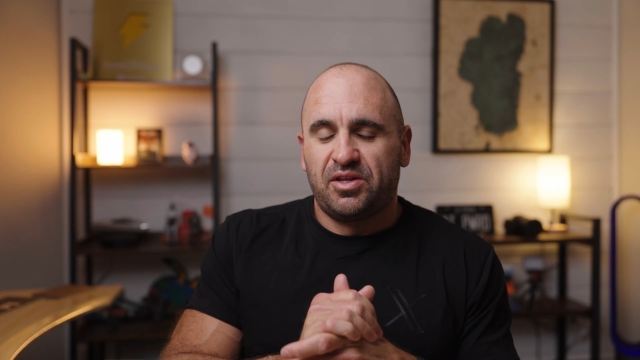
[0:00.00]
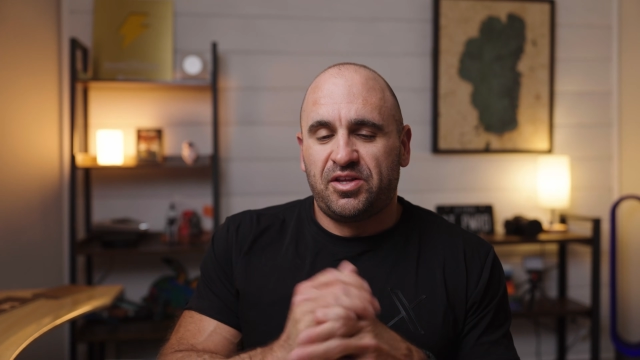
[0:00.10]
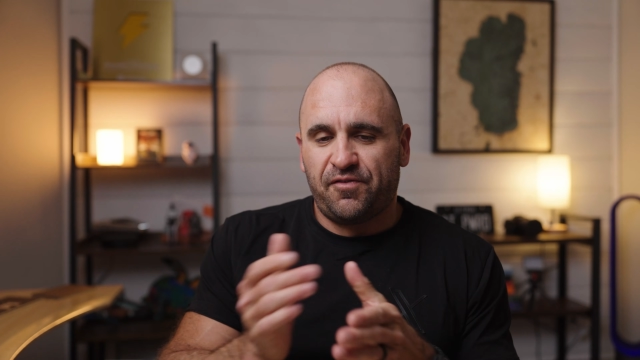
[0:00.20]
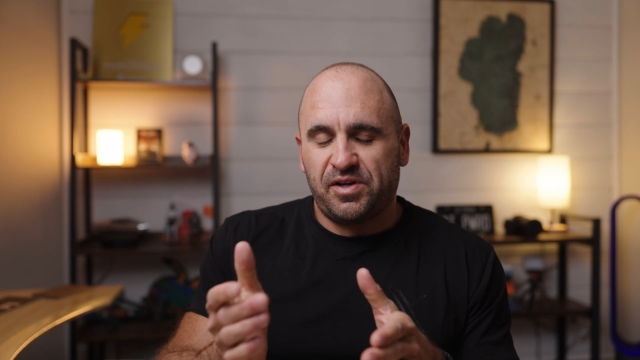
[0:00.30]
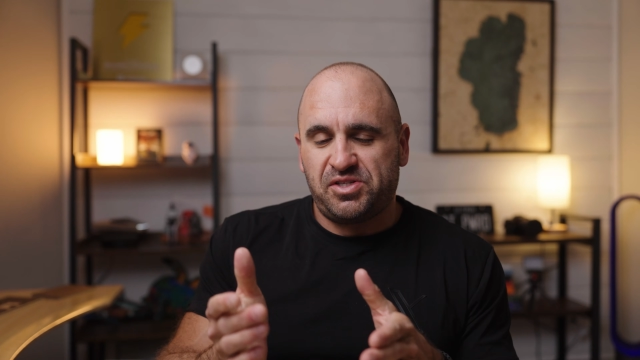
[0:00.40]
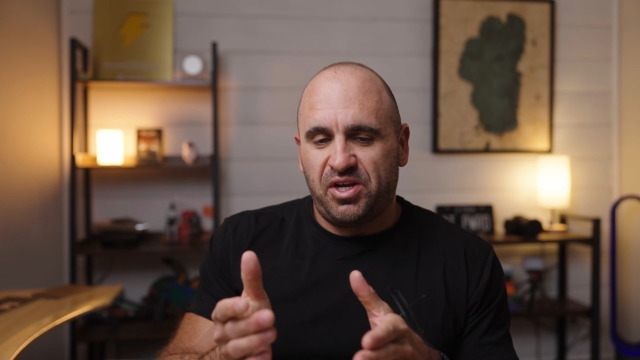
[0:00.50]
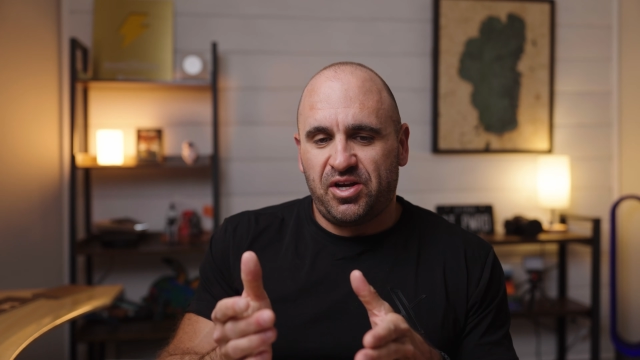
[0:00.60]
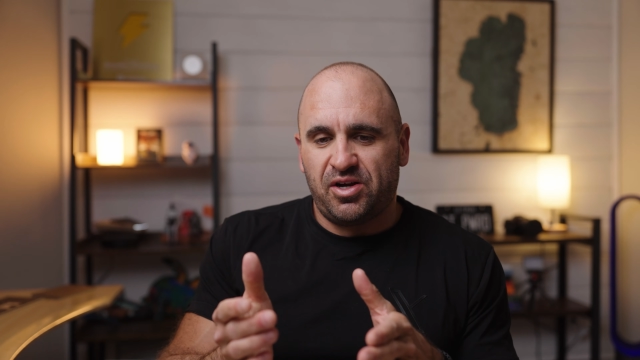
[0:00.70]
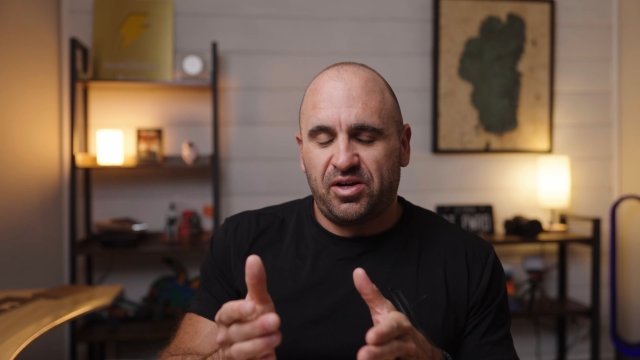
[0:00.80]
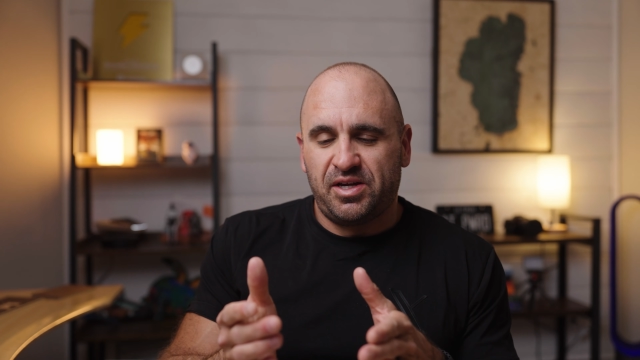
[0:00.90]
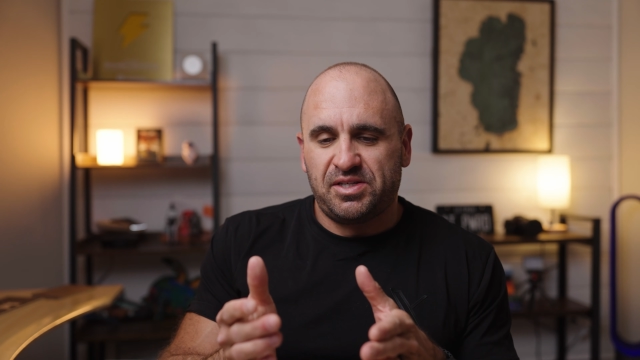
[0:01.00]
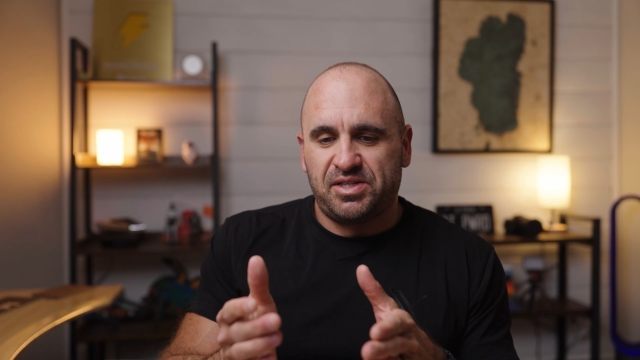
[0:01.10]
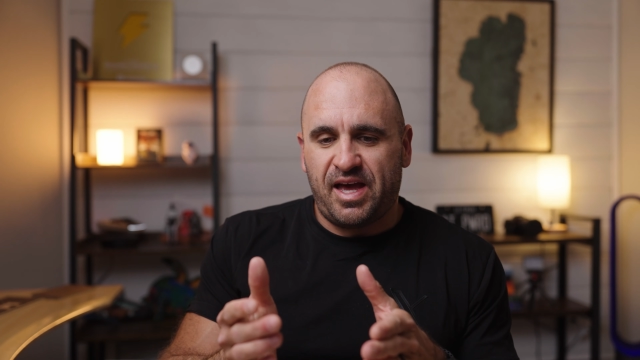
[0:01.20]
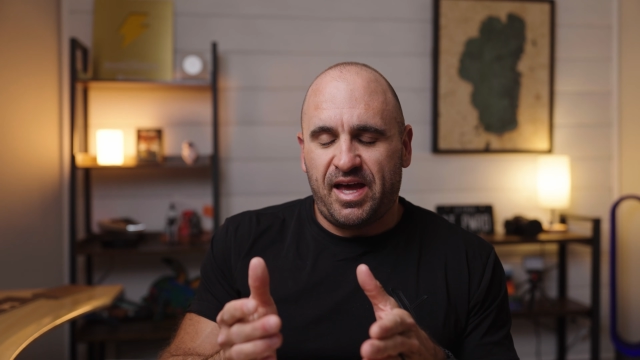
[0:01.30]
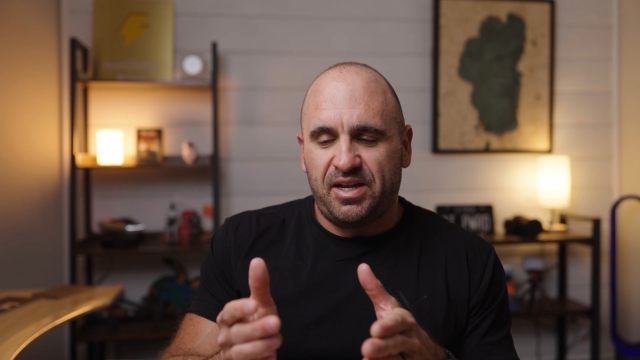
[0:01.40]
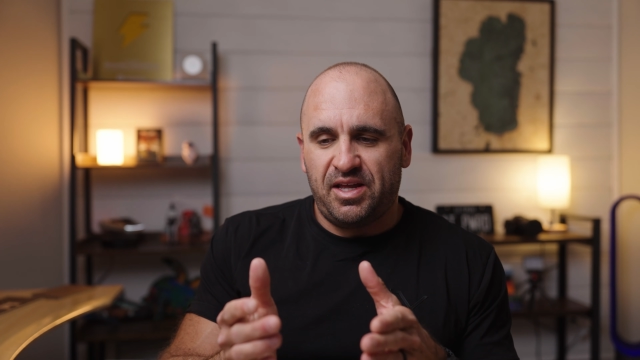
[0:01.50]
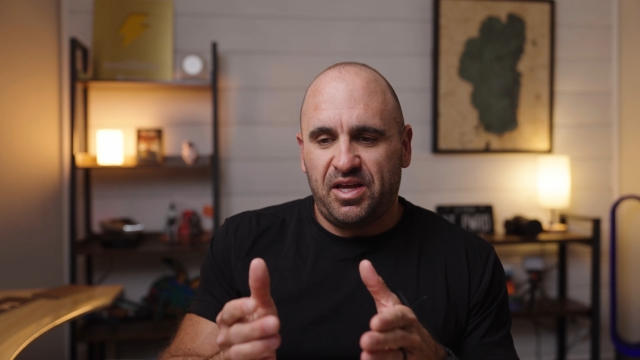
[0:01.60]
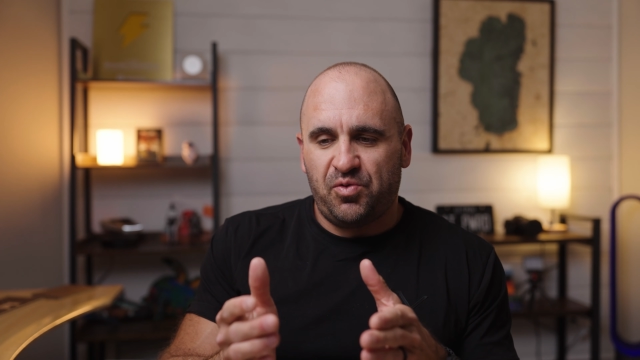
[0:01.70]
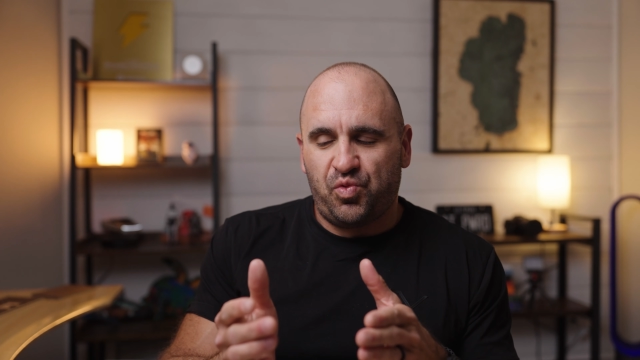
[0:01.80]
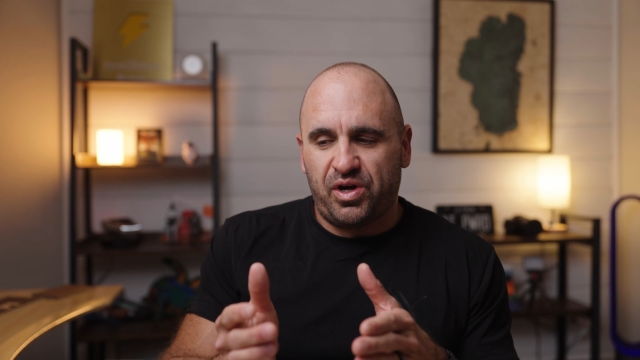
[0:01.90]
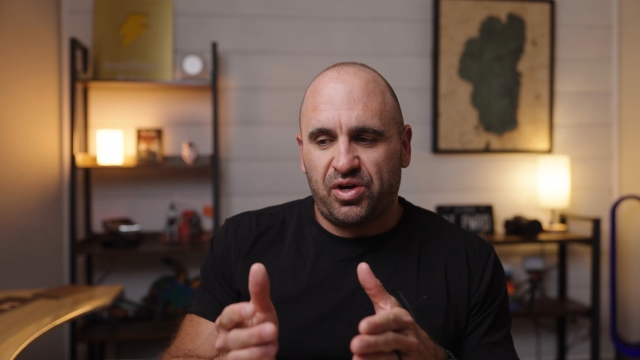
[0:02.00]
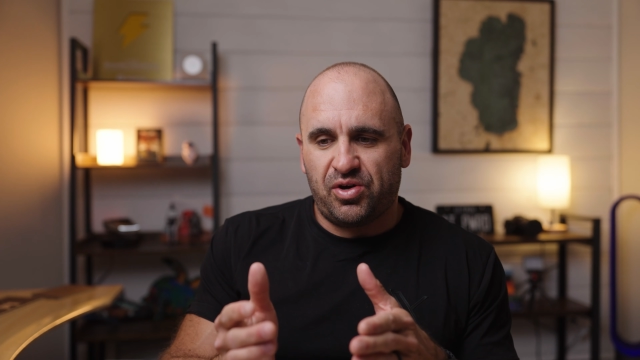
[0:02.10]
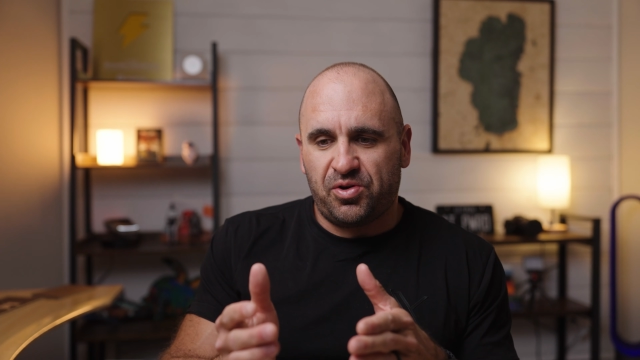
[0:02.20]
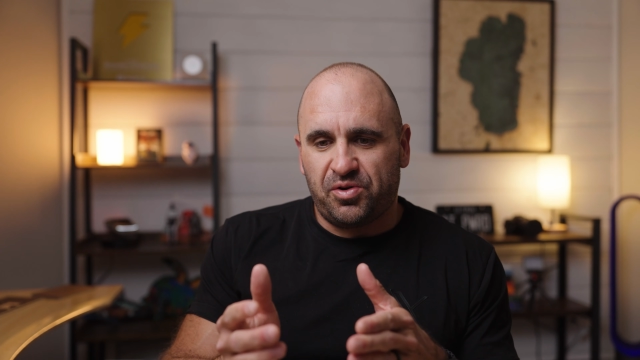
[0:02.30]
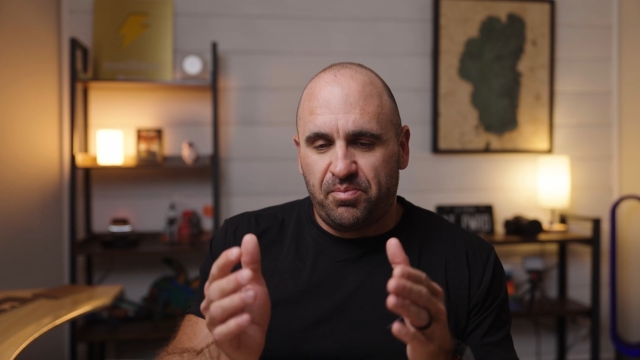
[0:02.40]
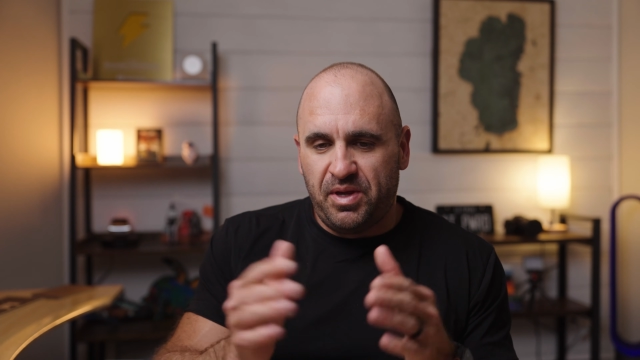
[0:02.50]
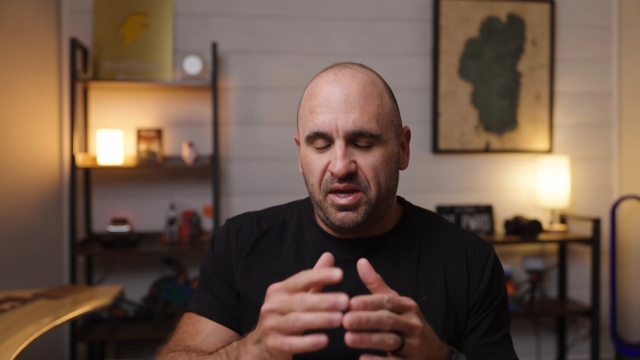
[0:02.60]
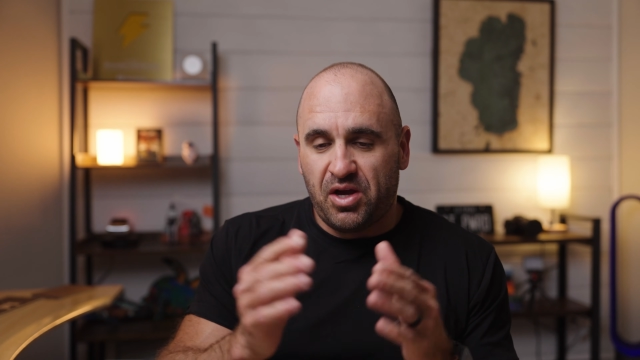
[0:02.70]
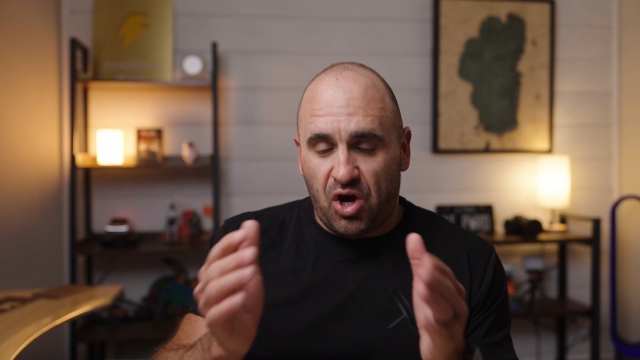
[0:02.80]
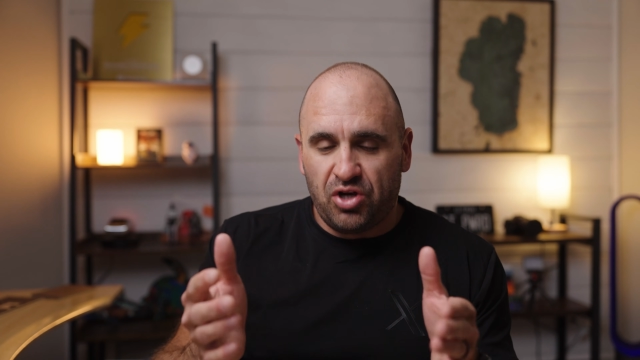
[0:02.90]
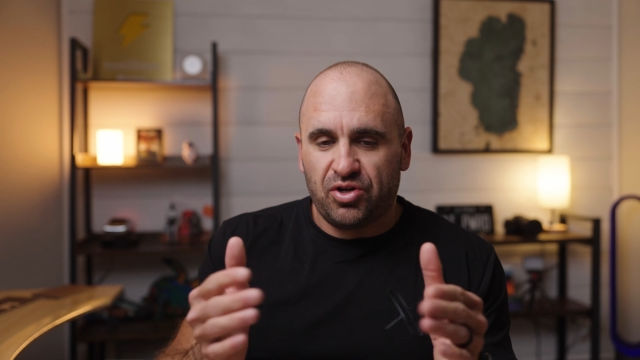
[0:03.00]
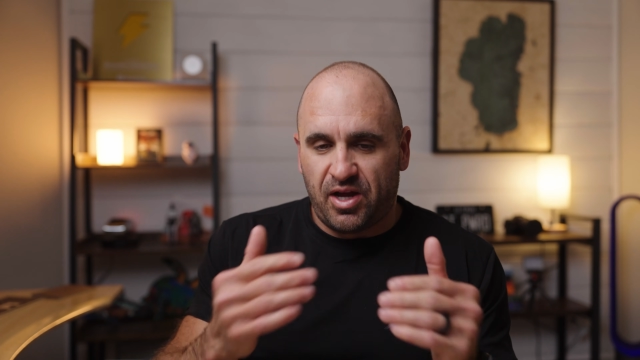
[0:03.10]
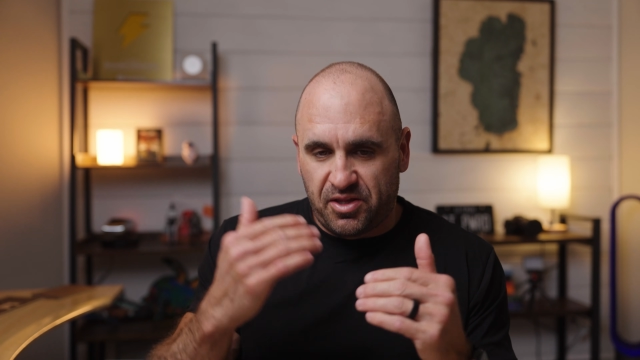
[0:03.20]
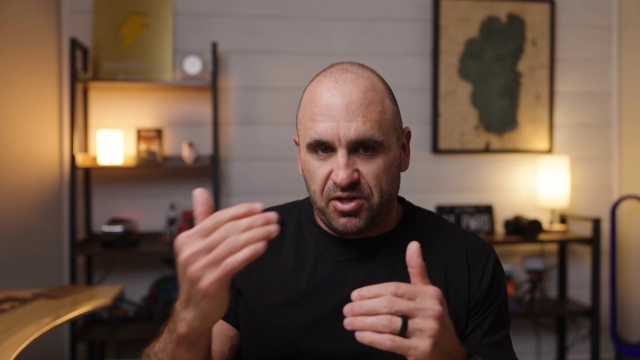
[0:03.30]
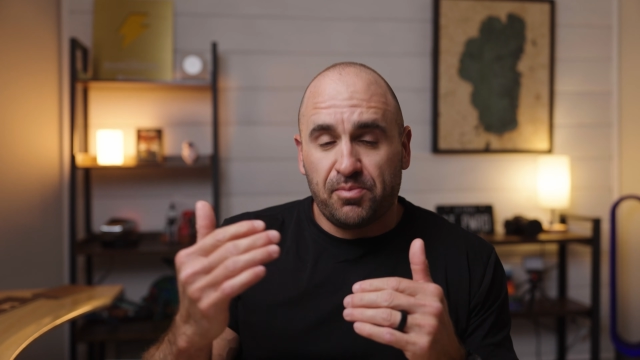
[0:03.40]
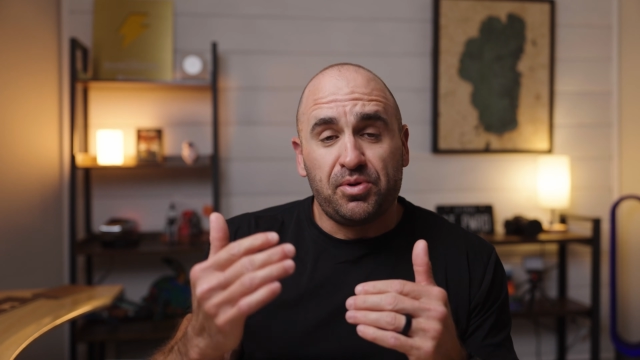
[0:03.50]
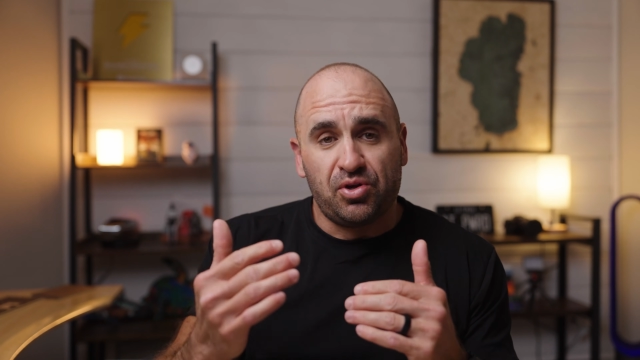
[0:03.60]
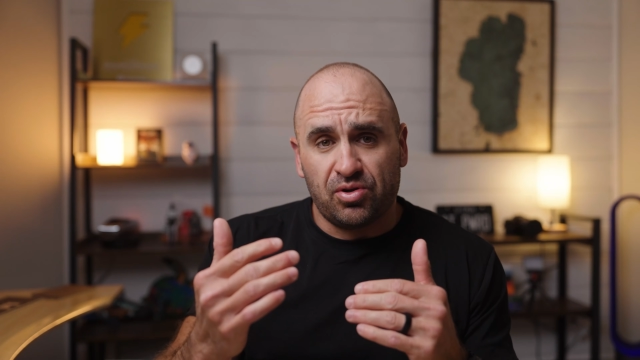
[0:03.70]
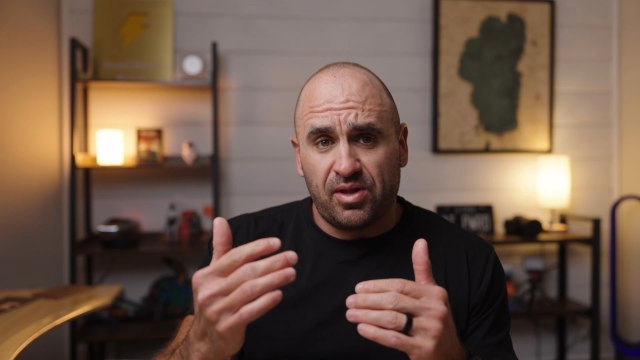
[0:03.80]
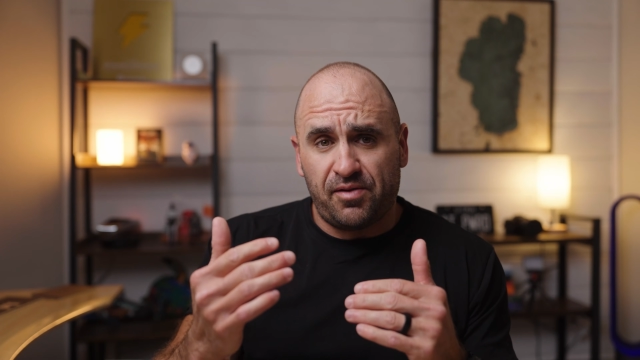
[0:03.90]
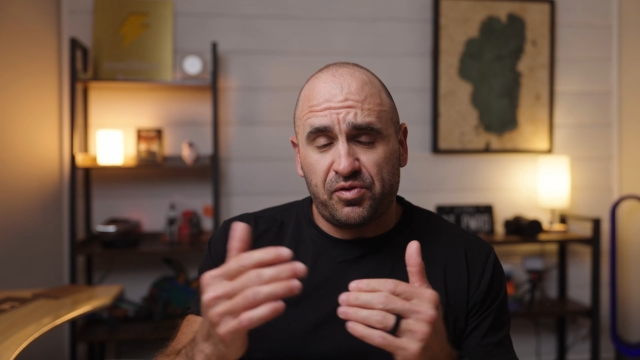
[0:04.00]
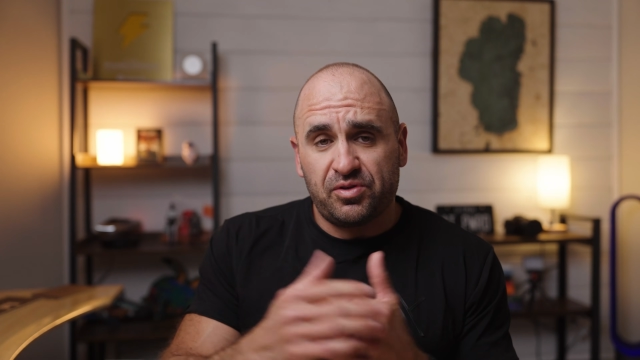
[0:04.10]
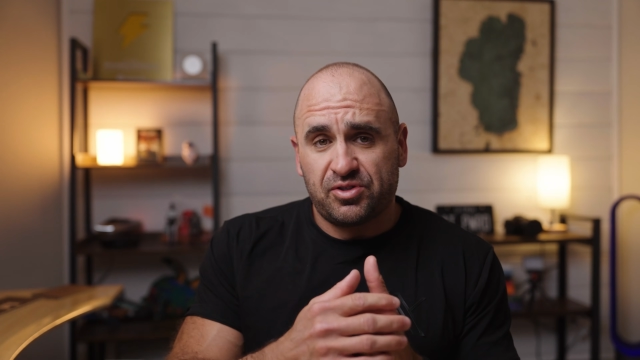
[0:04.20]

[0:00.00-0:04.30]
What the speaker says: the difference here is that it will be on at the computer level.